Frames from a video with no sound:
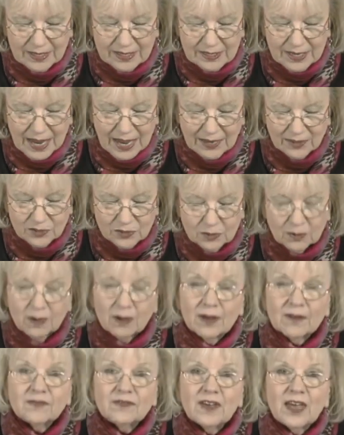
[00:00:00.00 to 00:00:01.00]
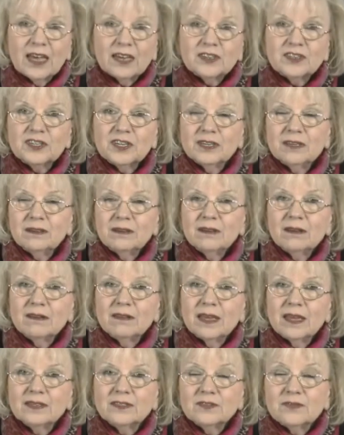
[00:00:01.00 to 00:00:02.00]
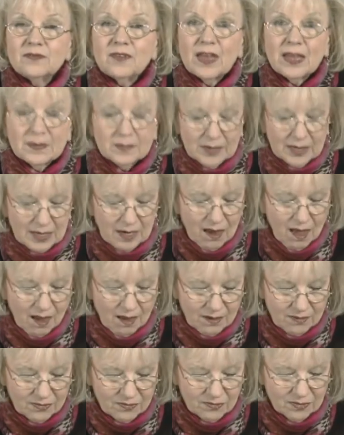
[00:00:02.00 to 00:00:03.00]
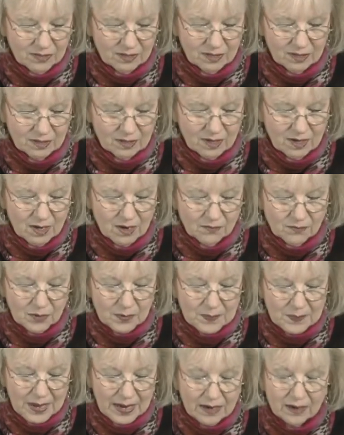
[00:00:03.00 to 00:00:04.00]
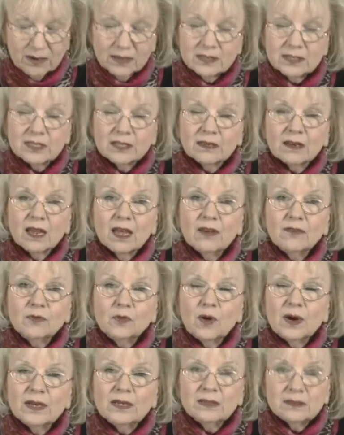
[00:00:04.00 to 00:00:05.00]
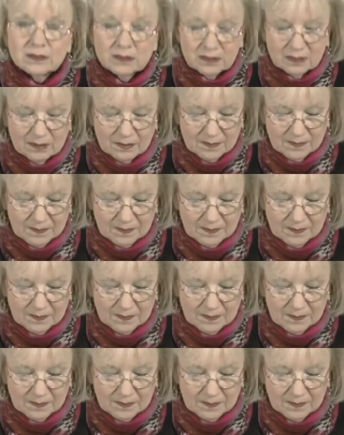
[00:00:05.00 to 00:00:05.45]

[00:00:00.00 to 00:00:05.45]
natural affection, that's family life, for parents and loved ones.